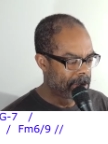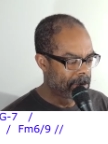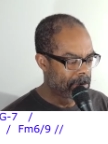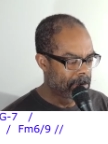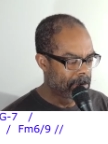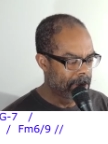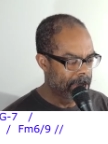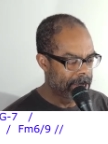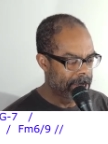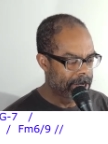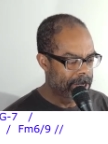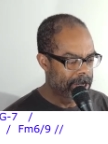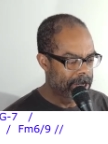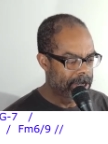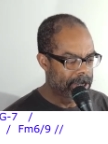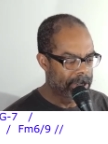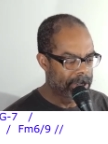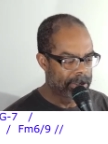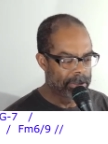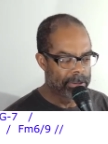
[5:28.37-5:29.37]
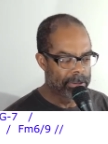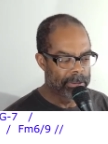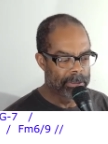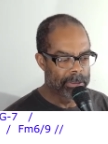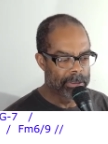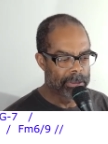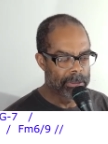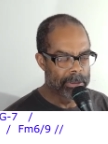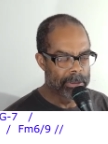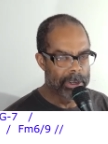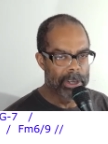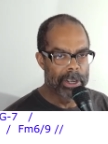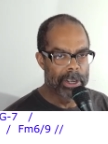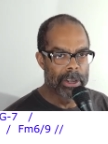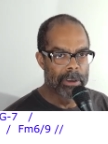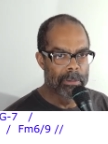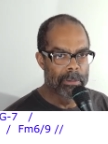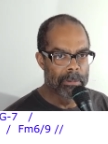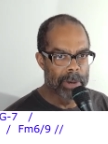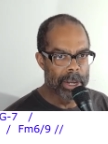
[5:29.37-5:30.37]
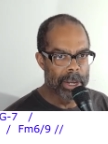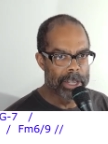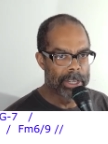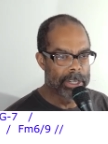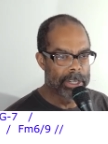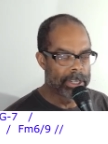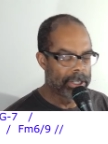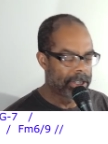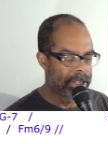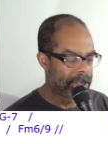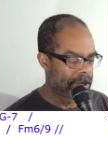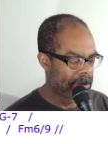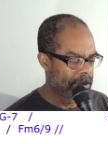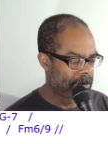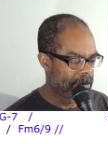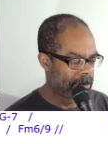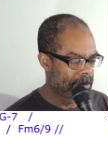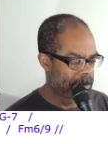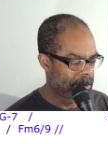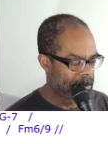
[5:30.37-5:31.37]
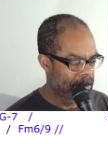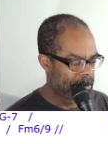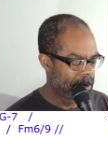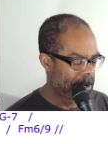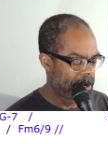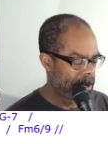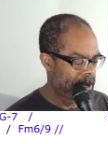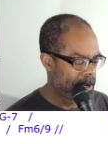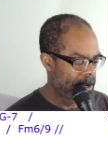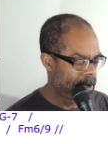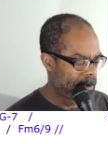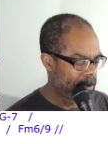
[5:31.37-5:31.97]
1, 2, 3. 1, 2, 3.